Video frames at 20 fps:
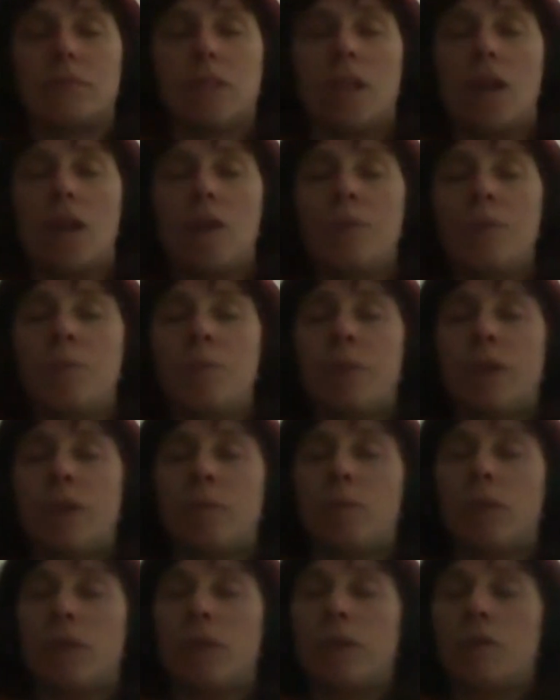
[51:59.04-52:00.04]
I'm in bed,
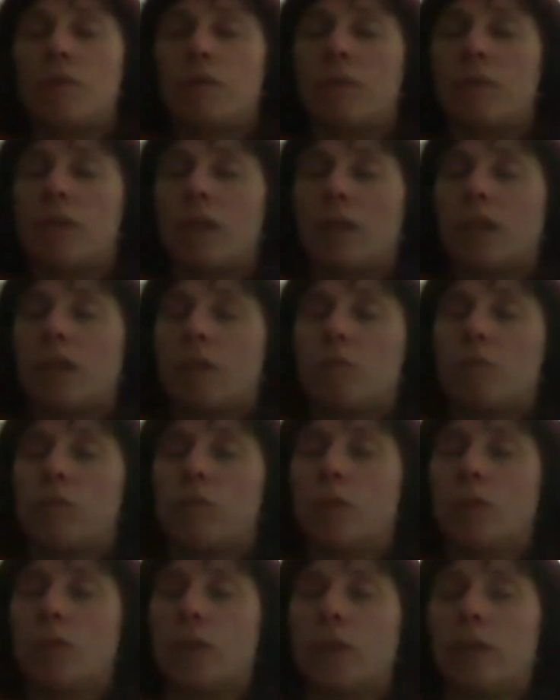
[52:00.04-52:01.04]
but I feel like I'm
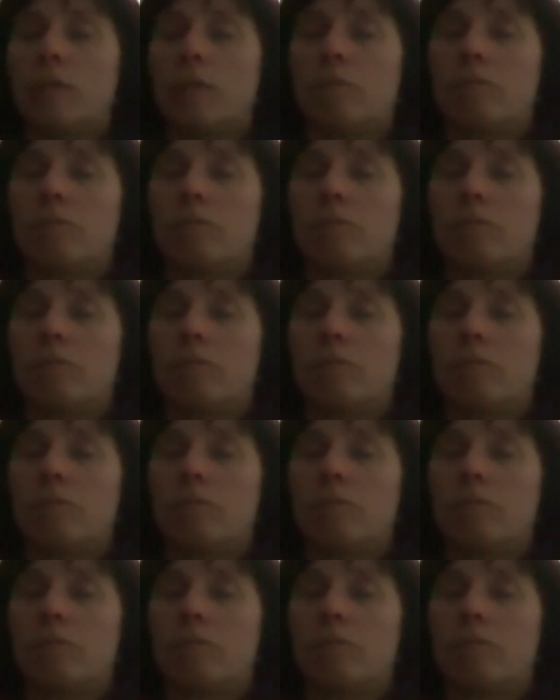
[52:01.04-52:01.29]
floating.